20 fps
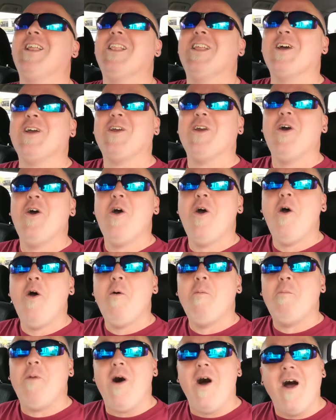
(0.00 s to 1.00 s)
look
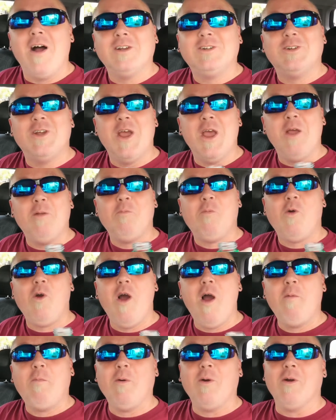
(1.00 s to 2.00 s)
posh and
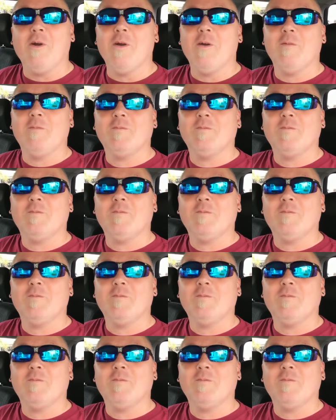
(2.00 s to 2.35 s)
proper.